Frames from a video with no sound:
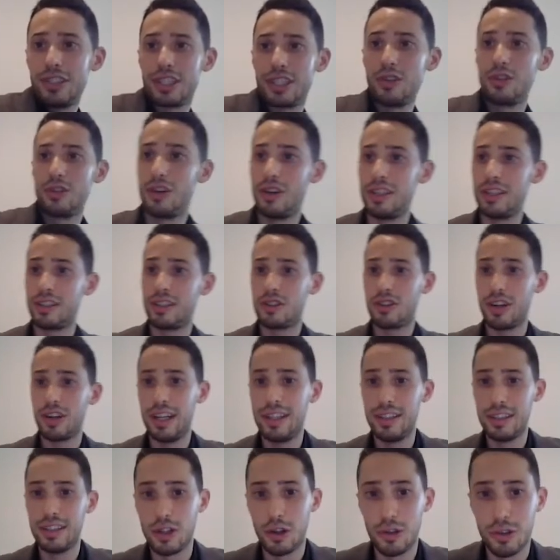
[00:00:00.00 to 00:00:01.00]
So you're going to
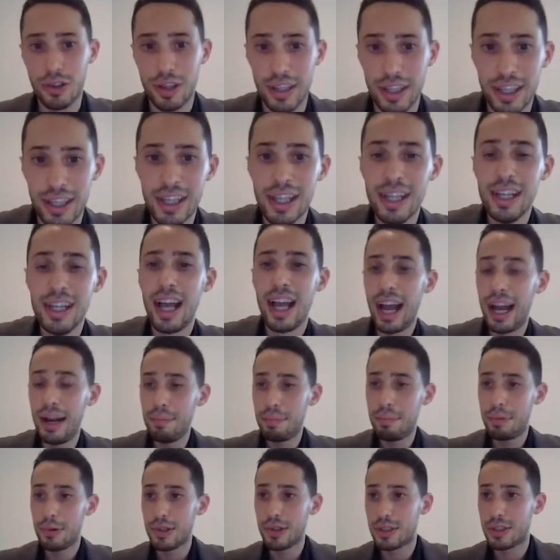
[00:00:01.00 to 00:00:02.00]
train totally
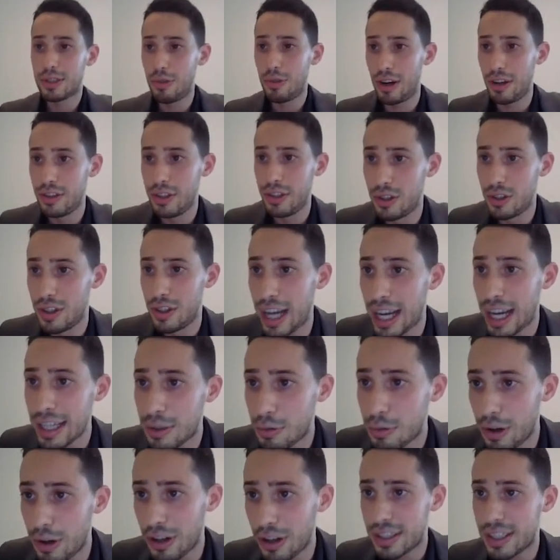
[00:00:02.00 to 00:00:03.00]
n plus 1 neural
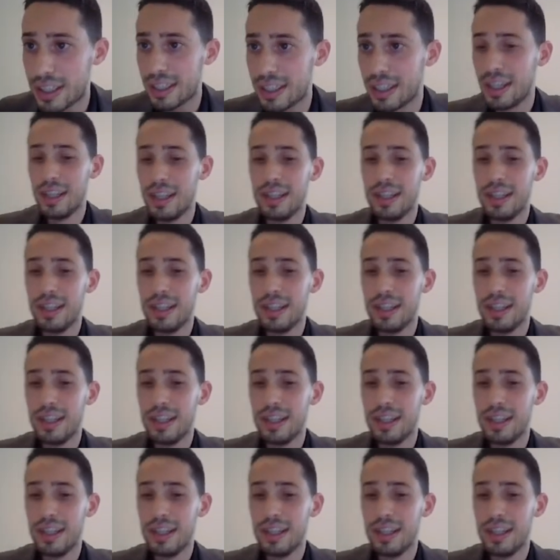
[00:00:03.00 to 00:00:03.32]
networks.